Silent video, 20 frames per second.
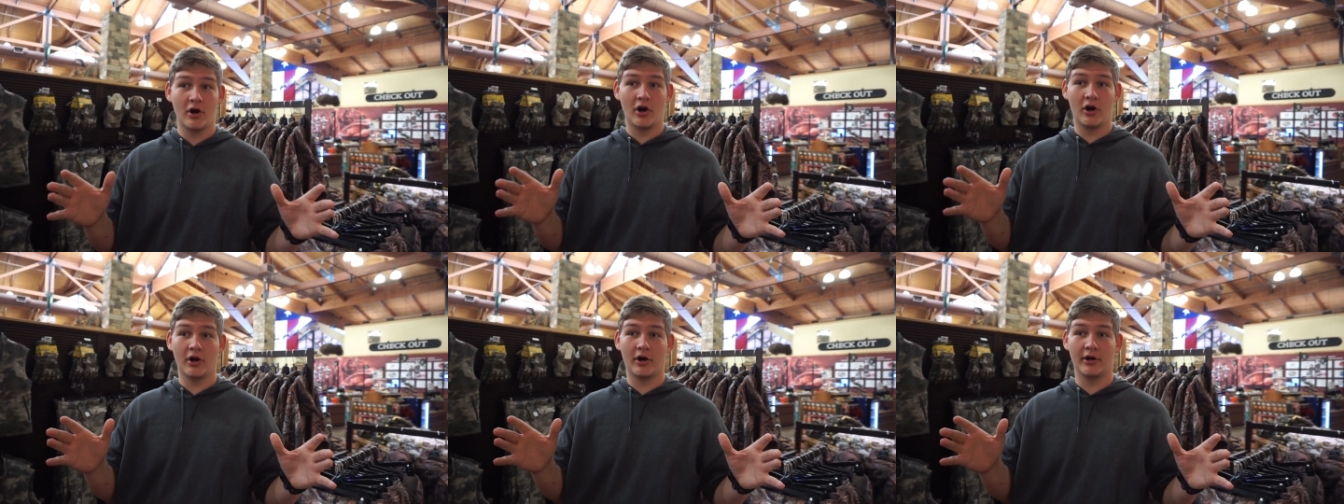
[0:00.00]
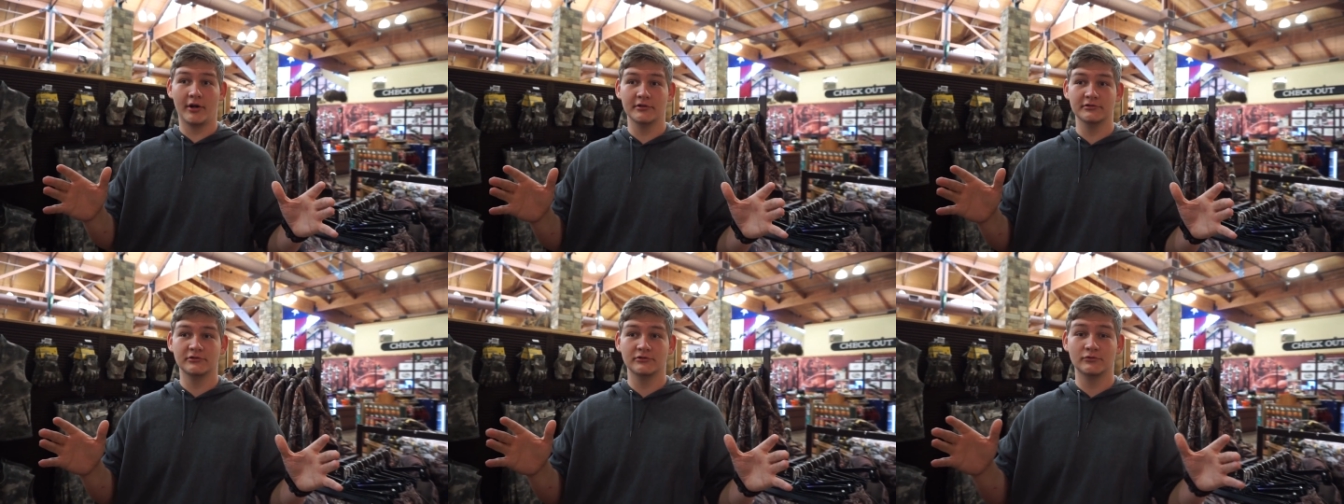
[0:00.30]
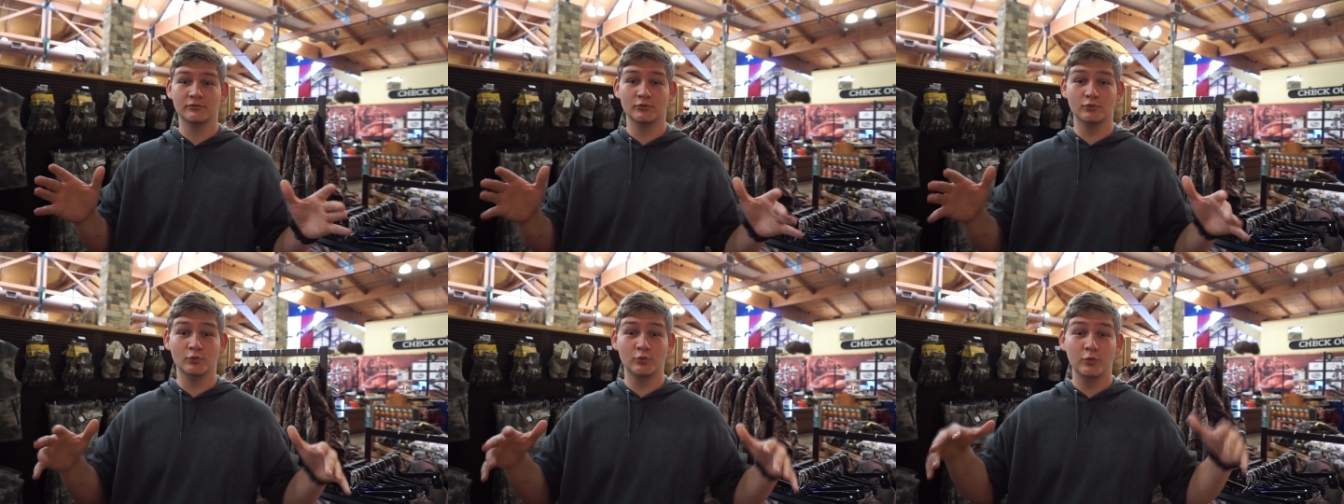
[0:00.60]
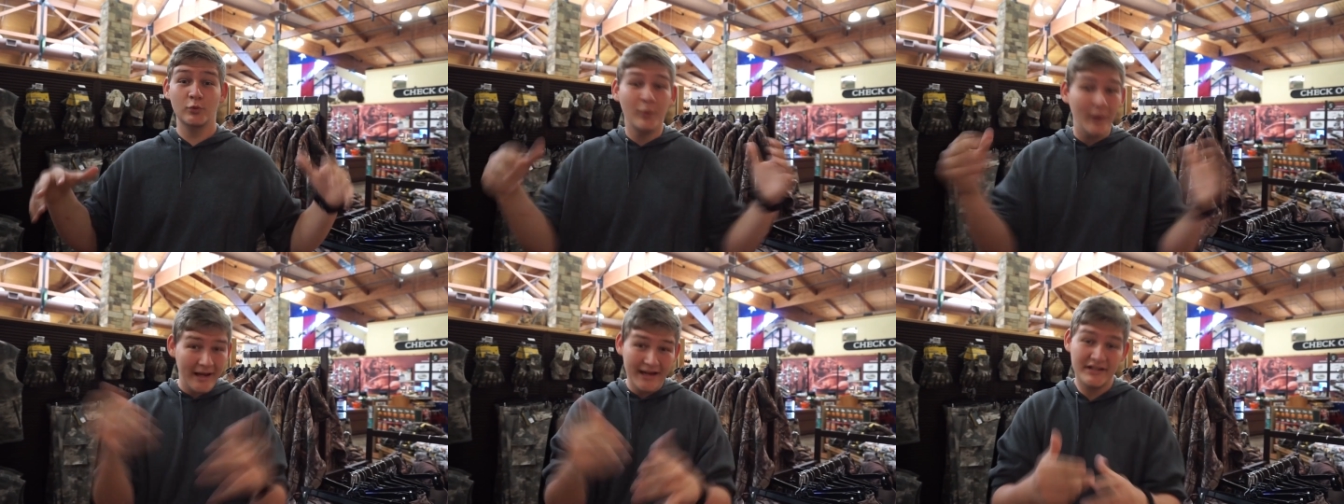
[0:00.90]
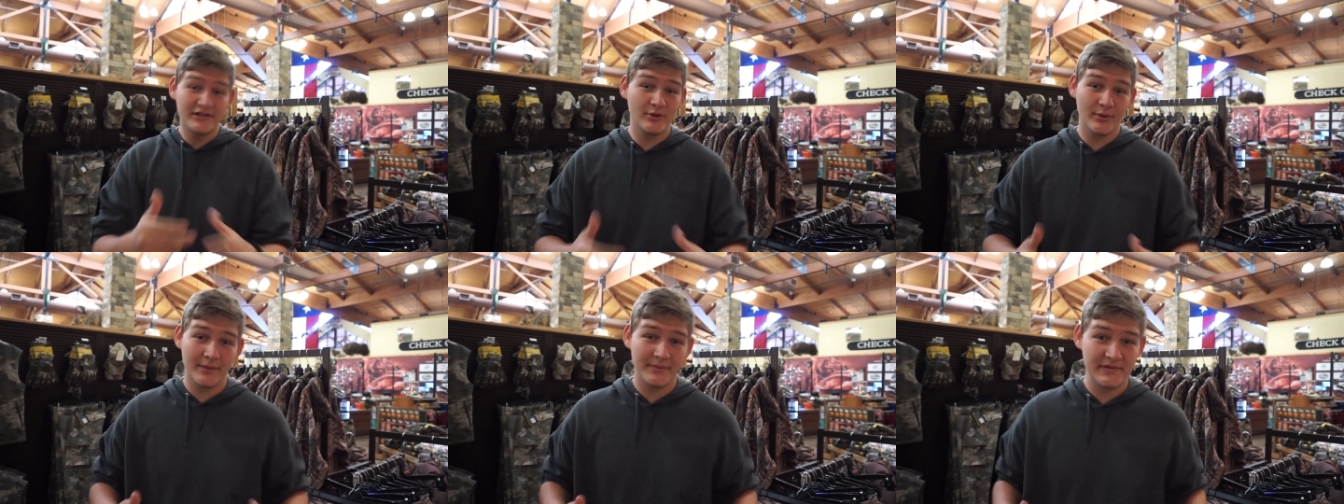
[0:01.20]
are way
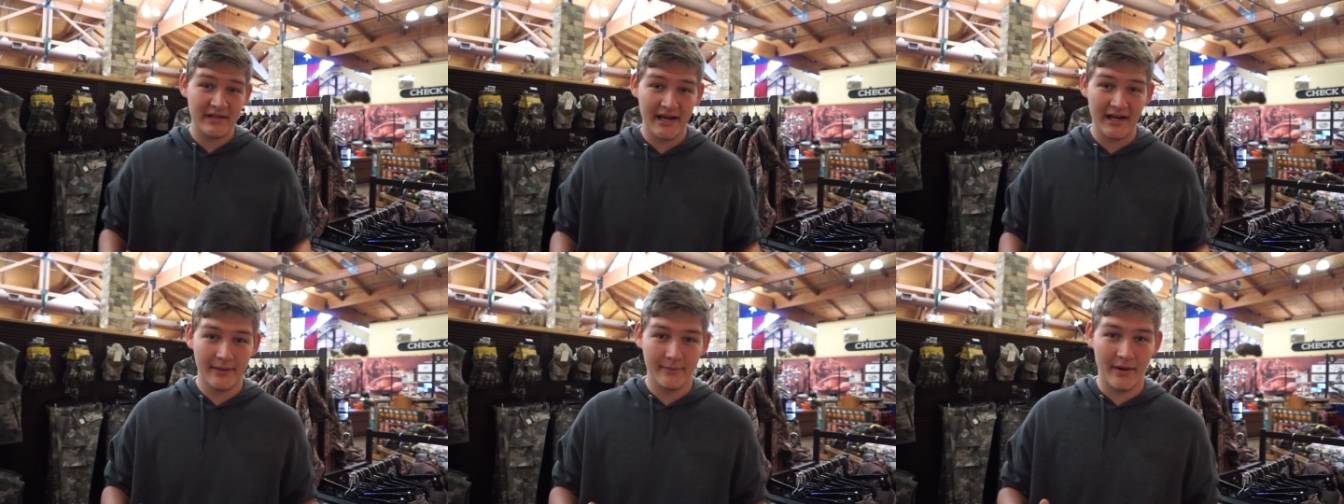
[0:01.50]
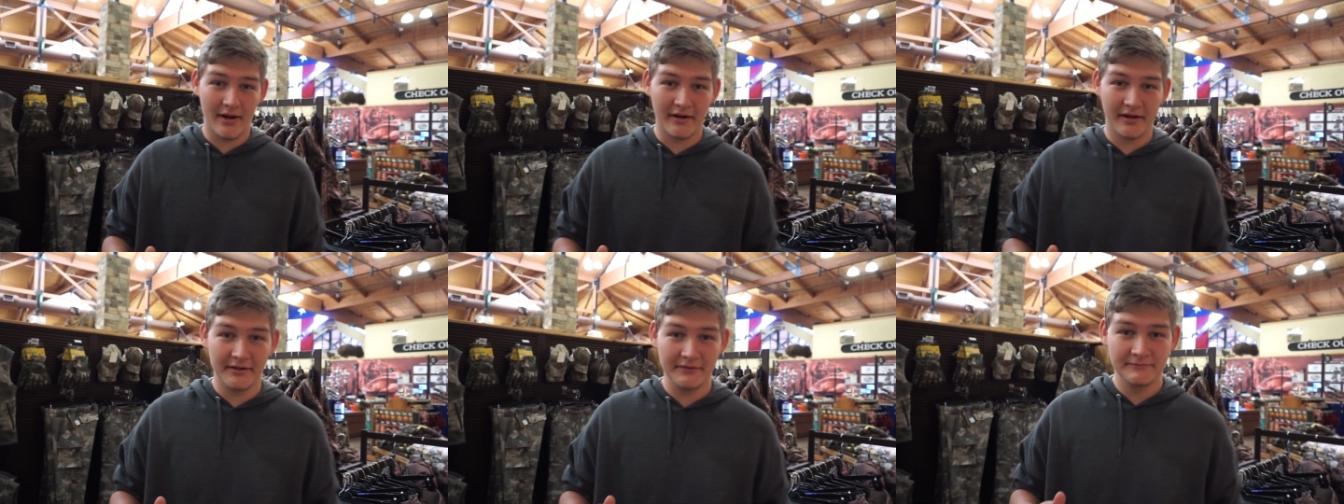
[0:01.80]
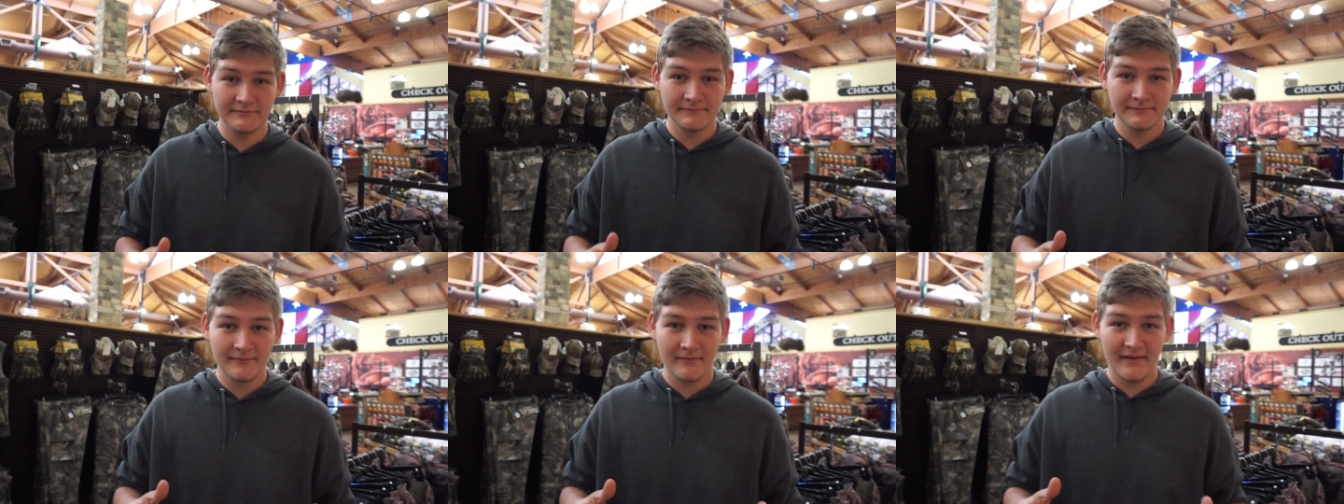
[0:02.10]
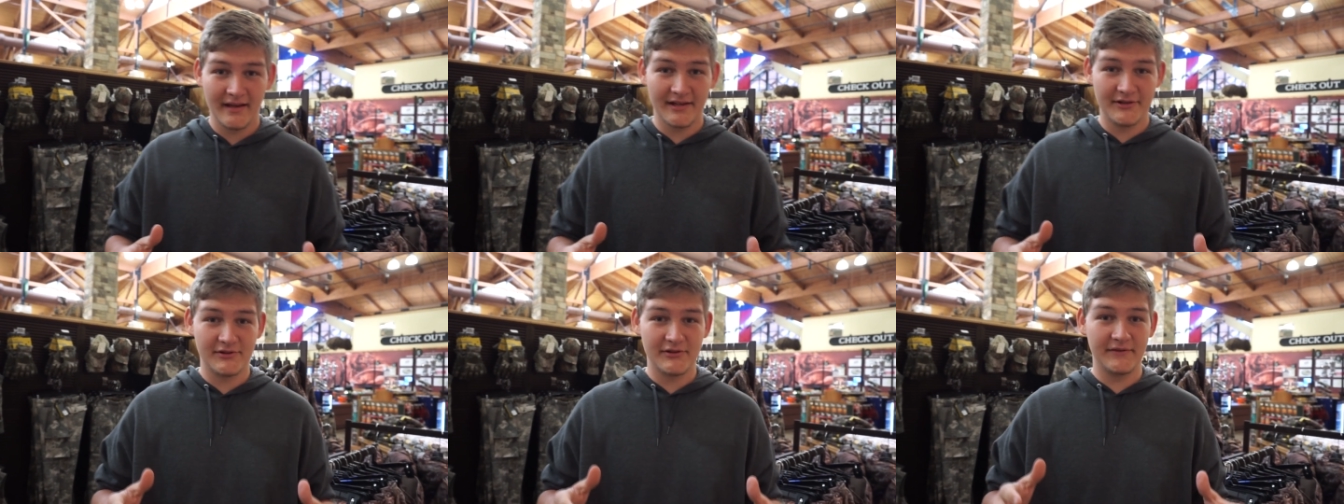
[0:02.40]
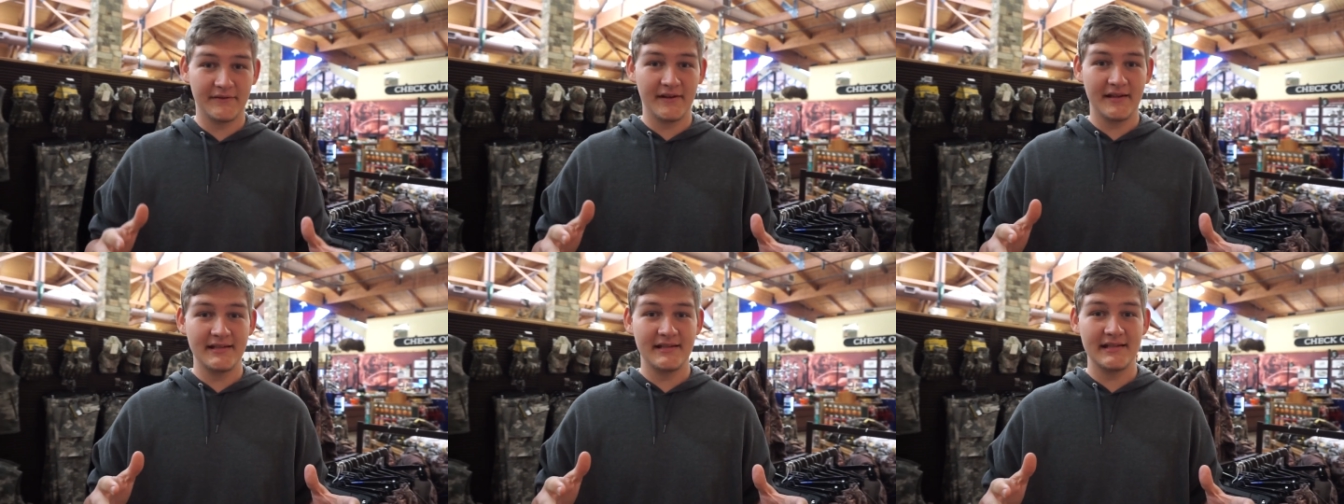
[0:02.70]
too uptight about it. And
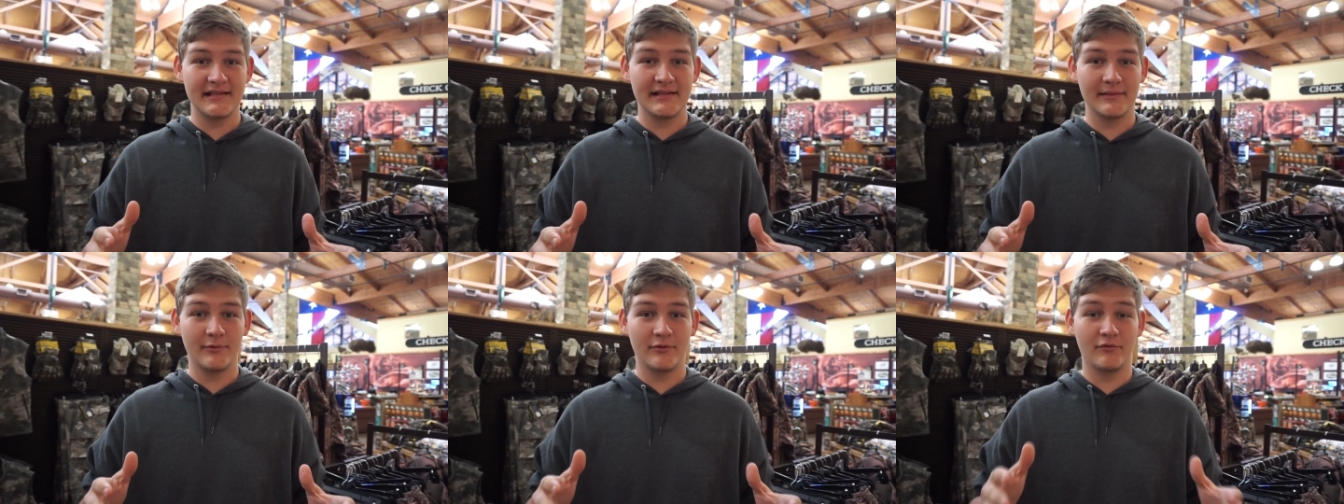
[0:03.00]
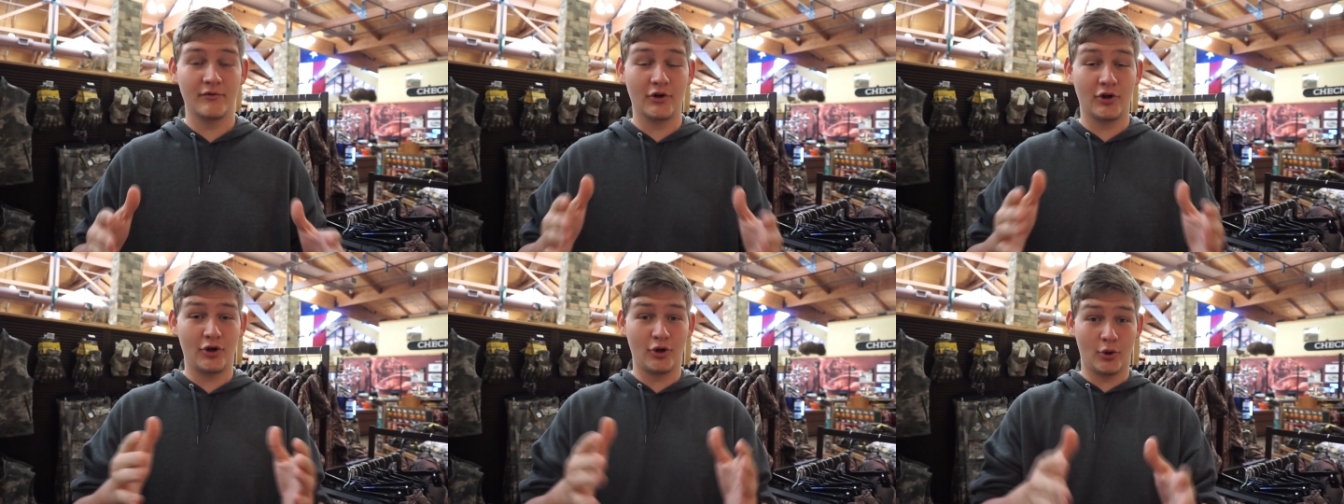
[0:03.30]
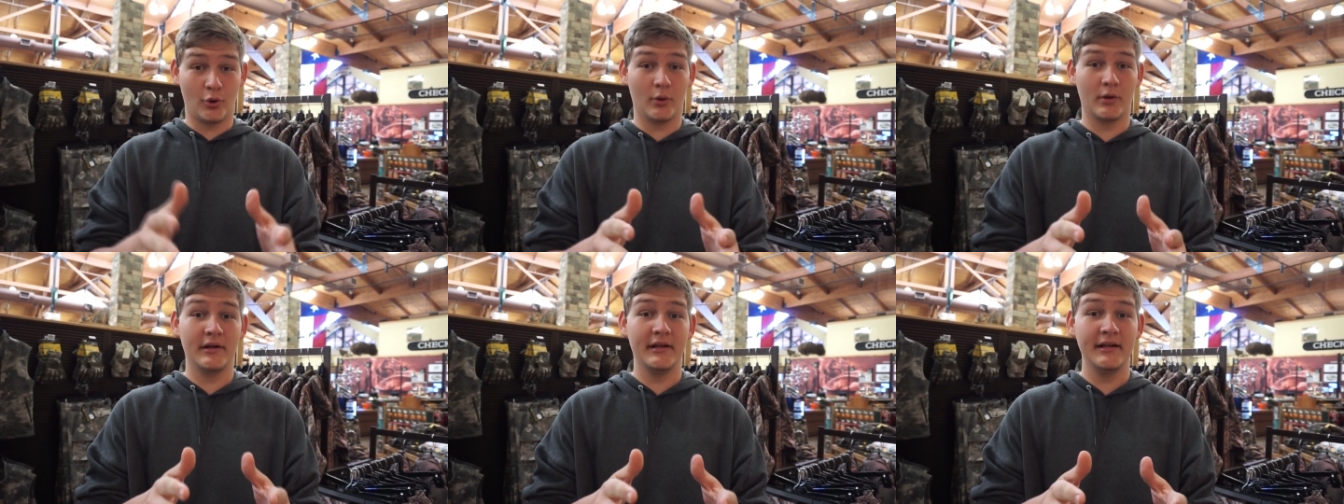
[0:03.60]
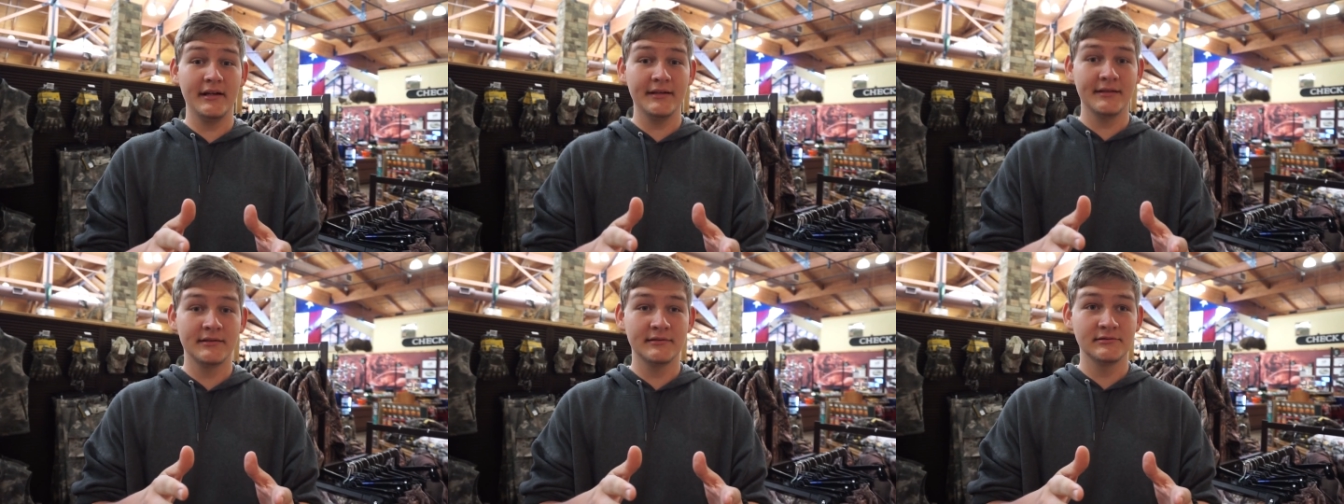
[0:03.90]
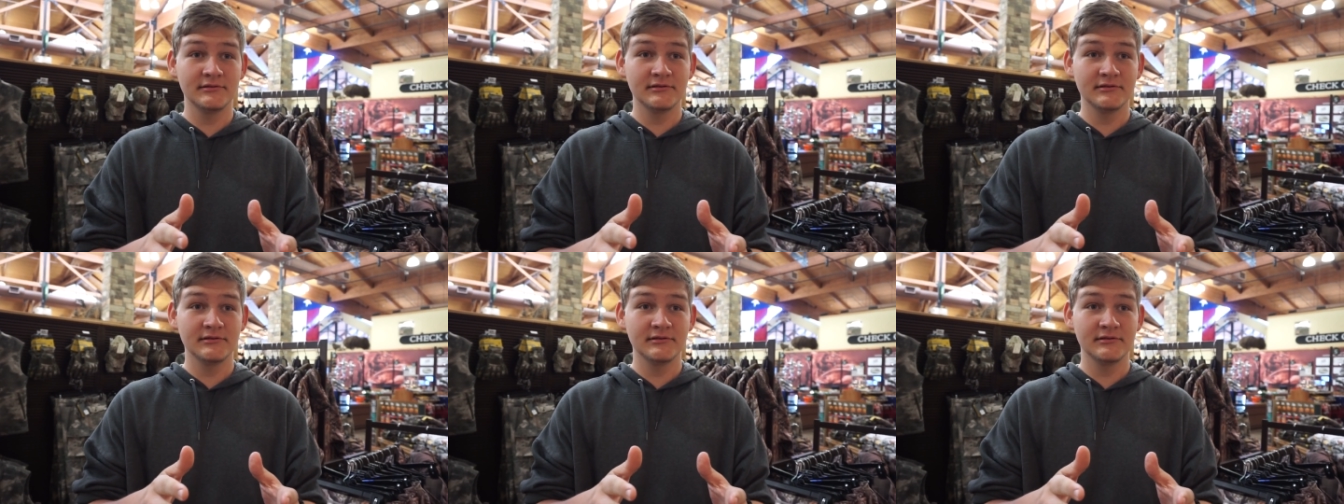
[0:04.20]
so if they see someone recording